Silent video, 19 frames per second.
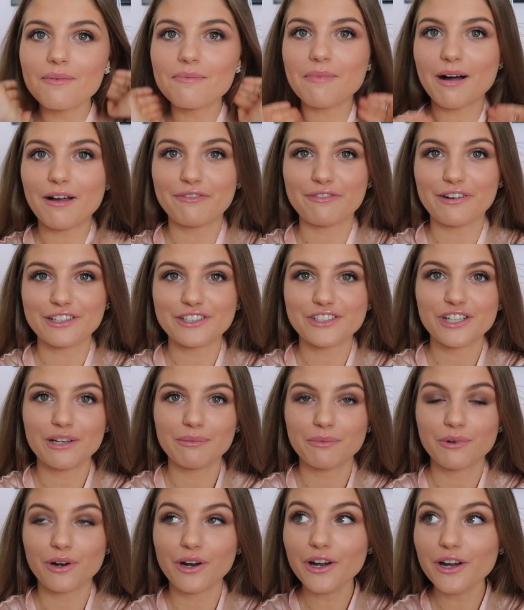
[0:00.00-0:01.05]
my
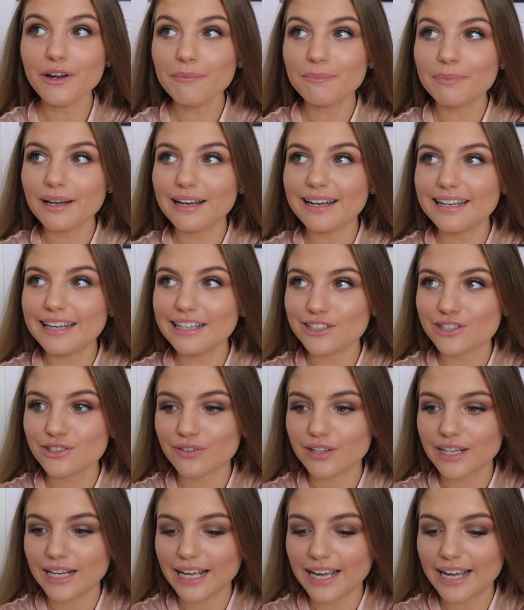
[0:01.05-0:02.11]
friendship group,
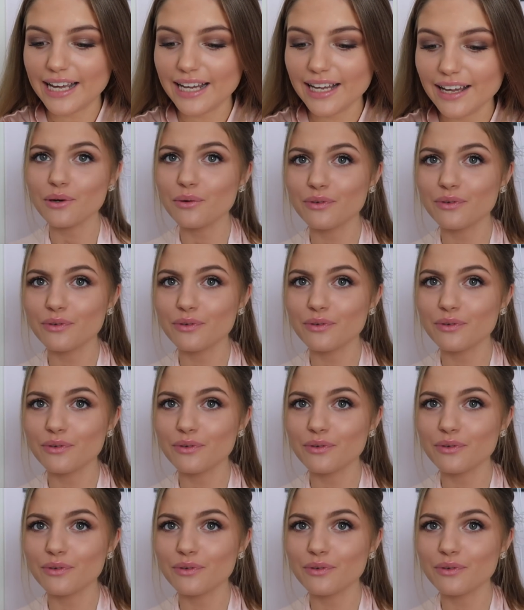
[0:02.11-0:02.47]
literally.